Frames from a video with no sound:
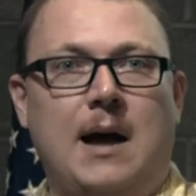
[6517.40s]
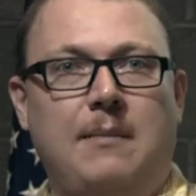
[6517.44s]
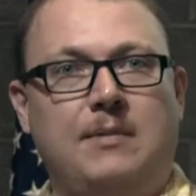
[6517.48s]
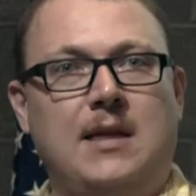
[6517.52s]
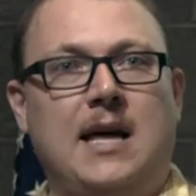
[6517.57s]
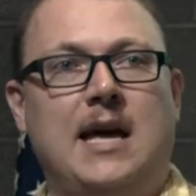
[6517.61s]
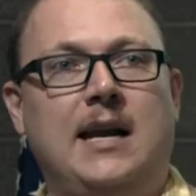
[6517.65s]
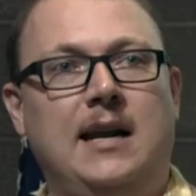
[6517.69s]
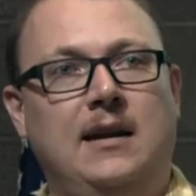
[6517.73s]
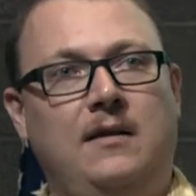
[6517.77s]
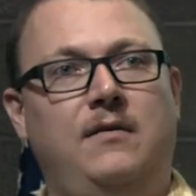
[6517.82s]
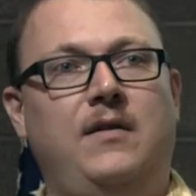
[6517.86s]
that
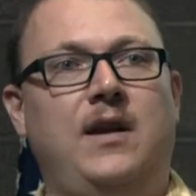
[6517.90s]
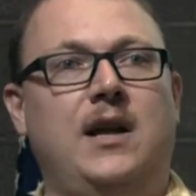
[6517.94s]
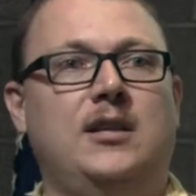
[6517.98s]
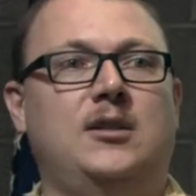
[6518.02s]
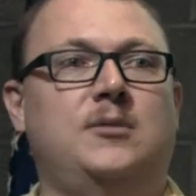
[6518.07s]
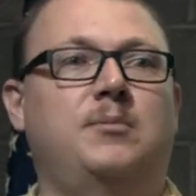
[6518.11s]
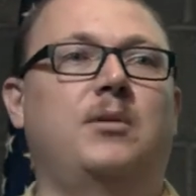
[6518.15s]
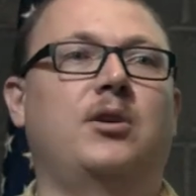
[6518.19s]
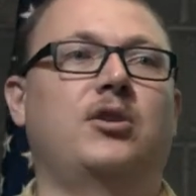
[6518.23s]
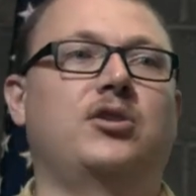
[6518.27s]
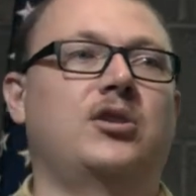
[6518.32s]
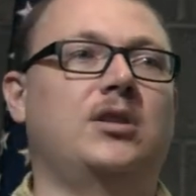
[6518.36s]
advanced
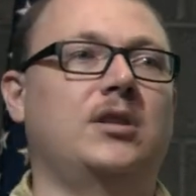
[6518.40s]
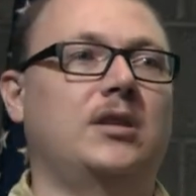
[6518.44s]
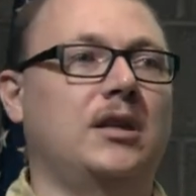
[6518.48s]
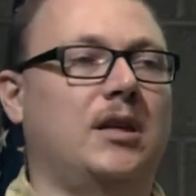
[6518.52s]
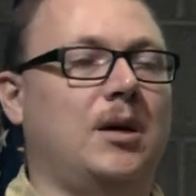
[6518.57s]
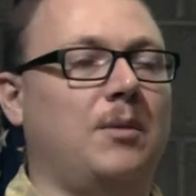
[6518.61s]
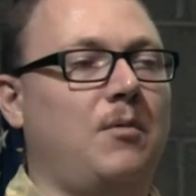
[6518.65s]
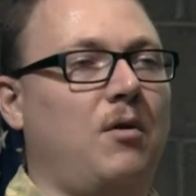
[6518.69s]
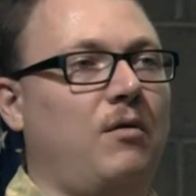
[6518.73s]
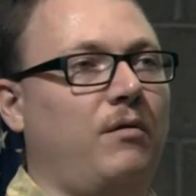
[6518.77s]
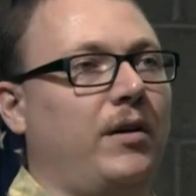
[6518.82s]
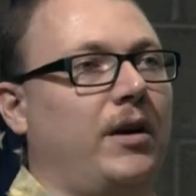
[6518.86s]
person to come
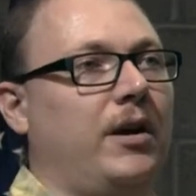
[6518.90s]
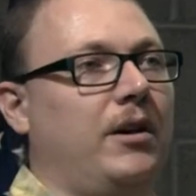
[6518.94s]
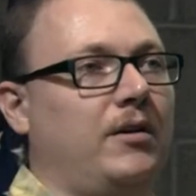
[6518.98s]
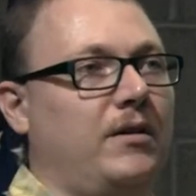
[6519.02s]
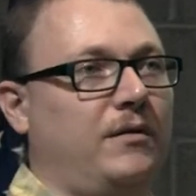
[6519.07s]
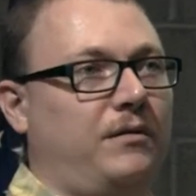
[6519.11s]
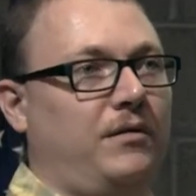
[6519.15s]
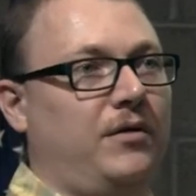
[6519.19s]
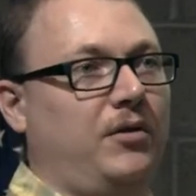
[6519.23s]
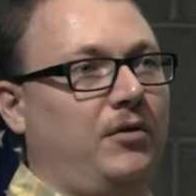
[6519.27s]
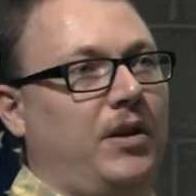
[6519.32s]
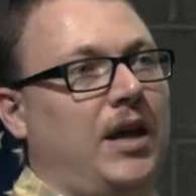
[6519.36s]
over here to
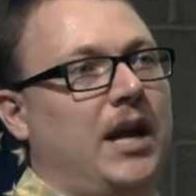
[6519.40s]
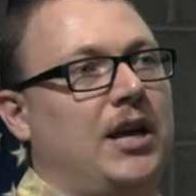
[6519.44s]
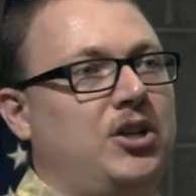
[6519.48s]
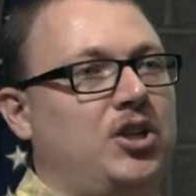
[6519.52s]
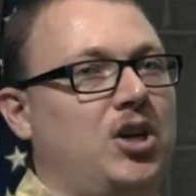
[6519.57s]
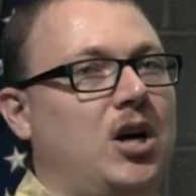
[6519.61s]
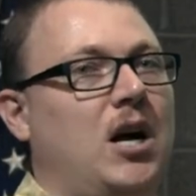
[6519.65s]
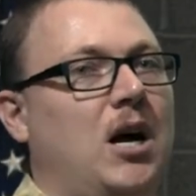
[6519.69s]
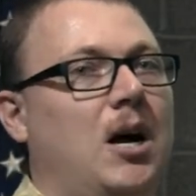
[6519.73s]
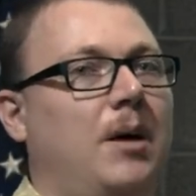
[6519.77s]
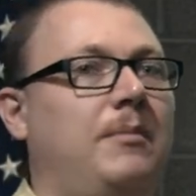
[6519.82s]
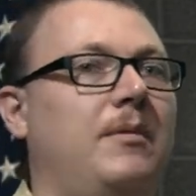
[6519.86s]
fill that
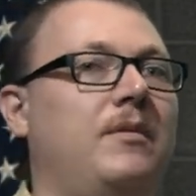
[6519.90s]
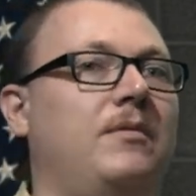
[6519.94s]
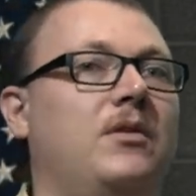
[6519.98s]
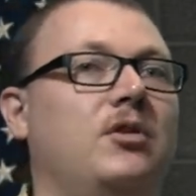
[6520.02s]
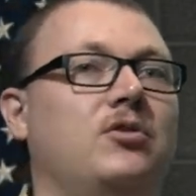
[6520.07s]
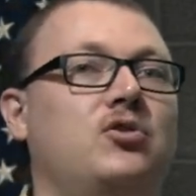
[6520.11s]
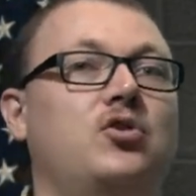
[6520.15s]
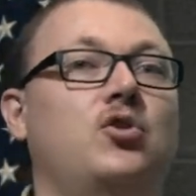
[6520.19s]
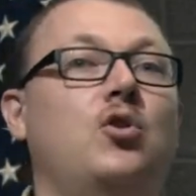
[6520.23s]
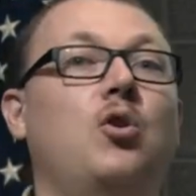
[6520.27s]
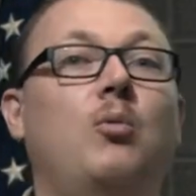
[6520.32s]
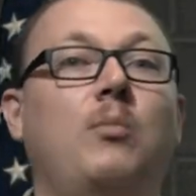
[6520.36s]
job if there's
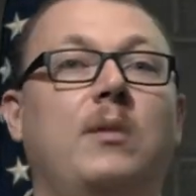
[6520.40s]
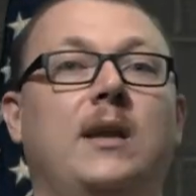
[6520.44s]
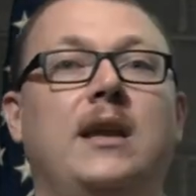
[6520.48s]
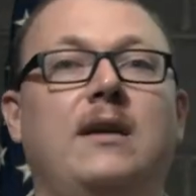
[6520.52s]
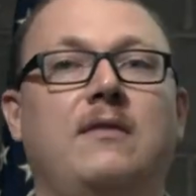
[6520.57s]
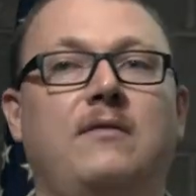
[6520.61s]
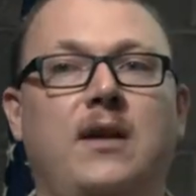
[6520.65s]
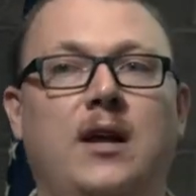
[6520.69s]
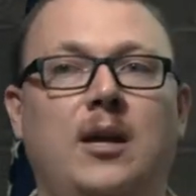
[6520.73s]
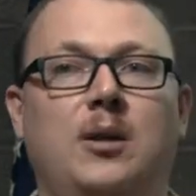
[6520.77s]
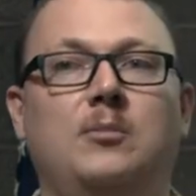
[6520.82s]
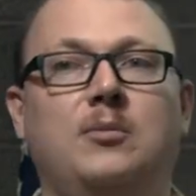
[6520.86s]
nobody
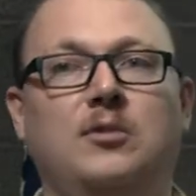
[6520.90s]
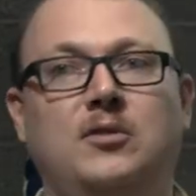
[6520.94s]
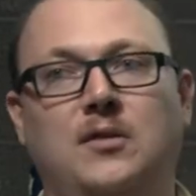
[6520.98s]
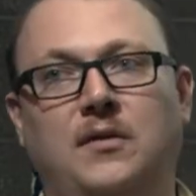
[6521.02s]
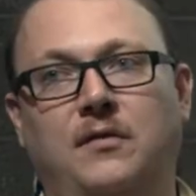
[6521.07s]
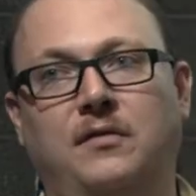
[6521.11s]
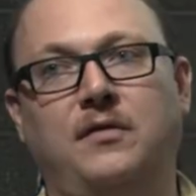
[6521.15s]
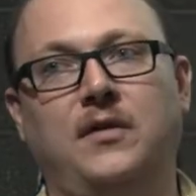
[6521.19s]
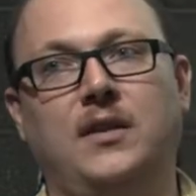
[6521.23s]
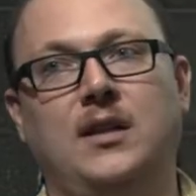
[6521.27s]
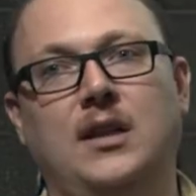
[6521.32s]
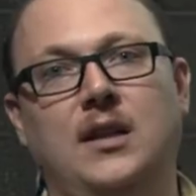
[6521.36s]
available to
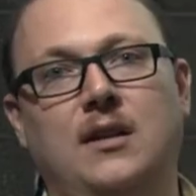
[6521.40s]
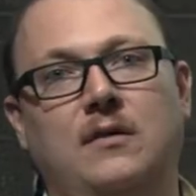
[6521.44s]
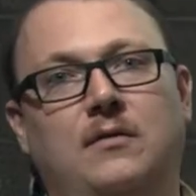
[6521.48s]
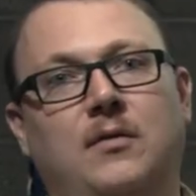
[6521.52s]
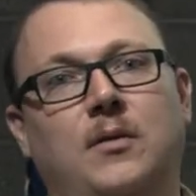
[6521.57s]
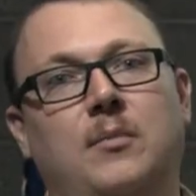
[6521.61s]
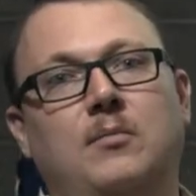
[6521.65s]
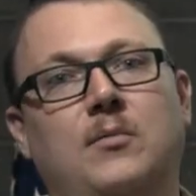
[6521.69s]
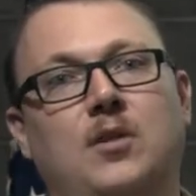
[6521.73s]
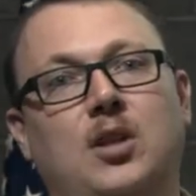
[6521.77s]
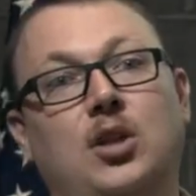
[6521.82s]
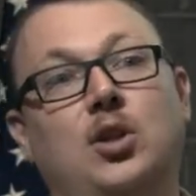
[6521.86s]
fill it
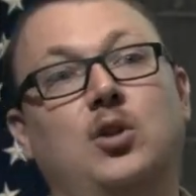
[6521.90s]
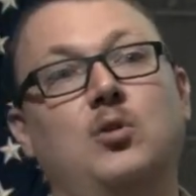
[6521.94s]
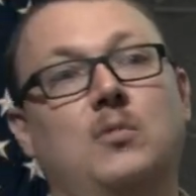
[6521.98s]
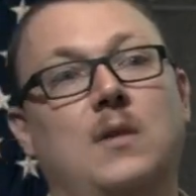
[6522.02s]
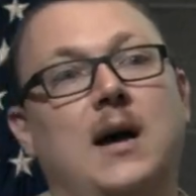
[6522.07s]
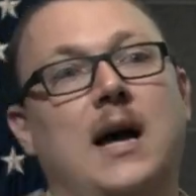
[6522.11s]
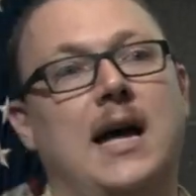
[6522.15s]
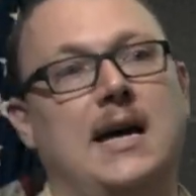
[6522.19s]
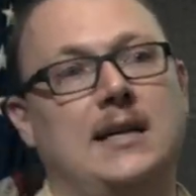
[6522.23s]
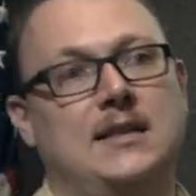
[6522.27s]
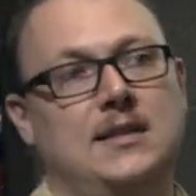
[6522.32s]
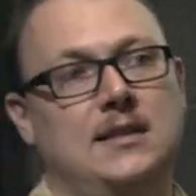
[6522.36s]
from the
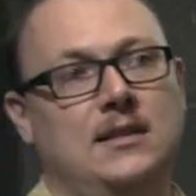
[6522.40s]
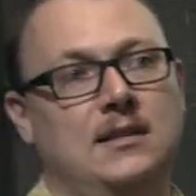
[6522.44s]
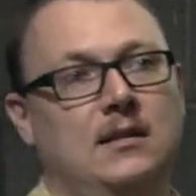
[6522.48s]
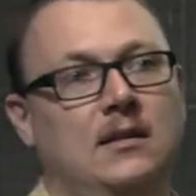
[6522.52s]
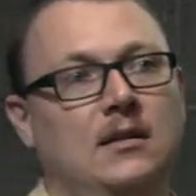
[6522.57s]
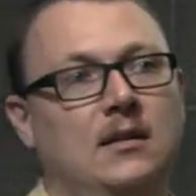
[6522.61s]
US.